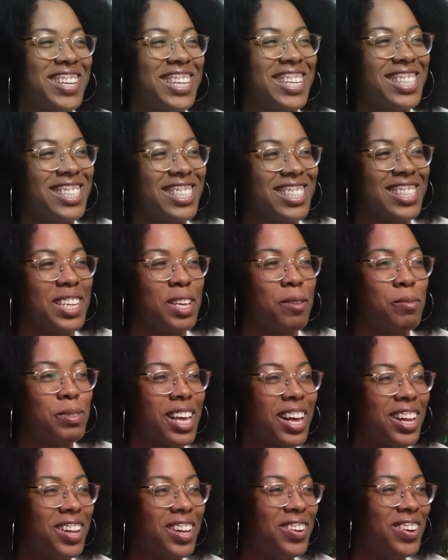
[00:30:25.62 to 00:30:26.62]
even he
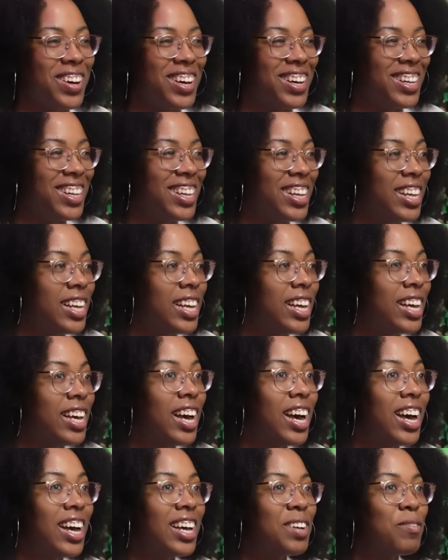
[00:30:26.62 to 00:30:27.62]
sleeps. LOL.
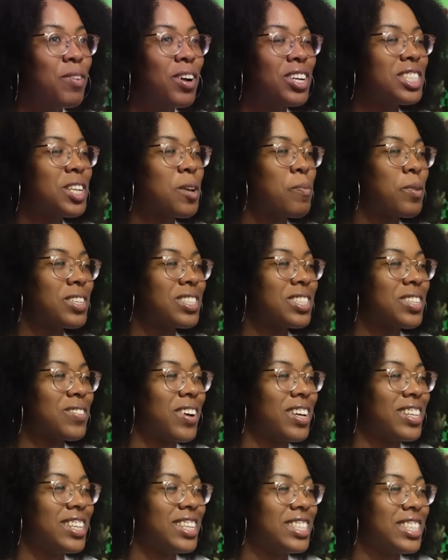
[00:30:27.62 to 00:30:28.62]
But she pushed
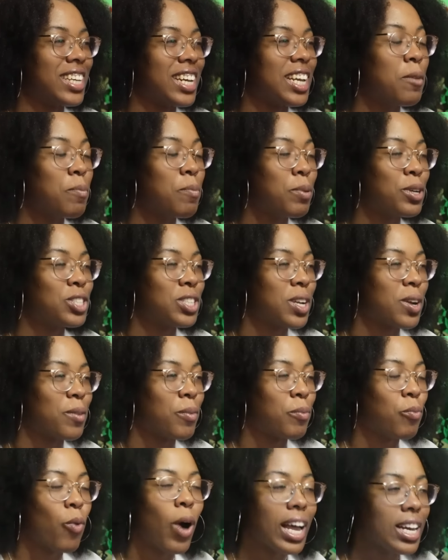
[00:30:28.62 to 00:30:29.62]
him on the chair. He pushed her.
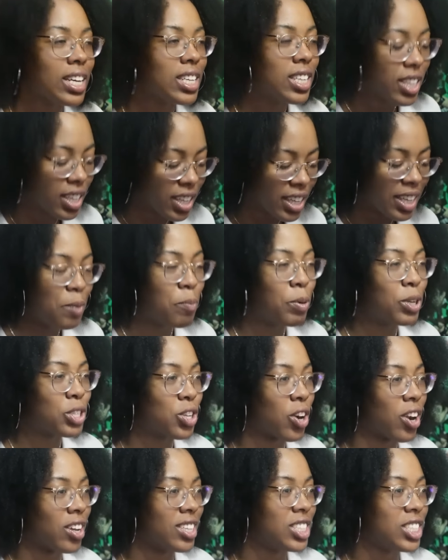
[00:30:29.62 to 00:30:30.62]
What? He
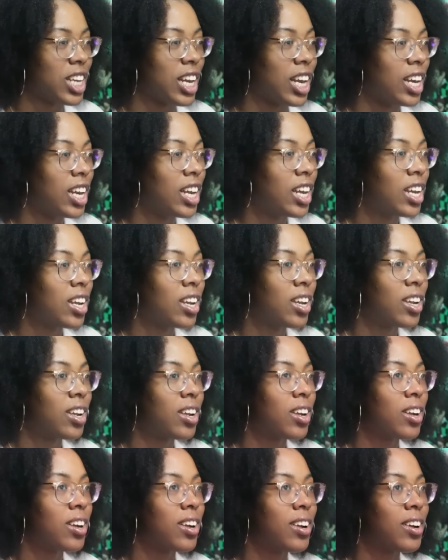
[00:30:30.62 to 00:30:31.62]
pushed her on the chair.
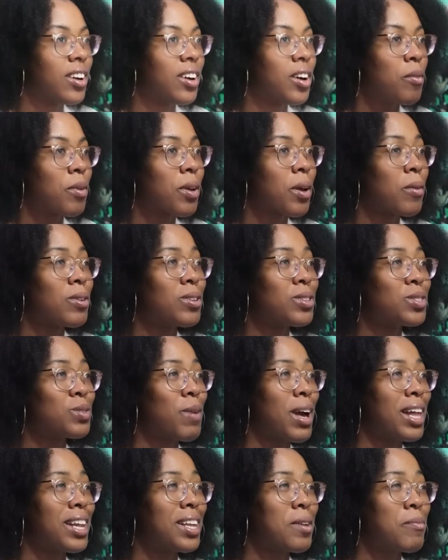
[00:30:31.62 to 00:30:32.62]
Oh my god, what are you
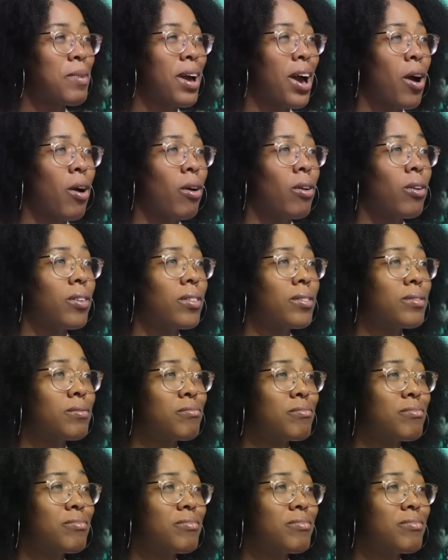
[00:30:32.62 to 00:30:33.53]
smiling about?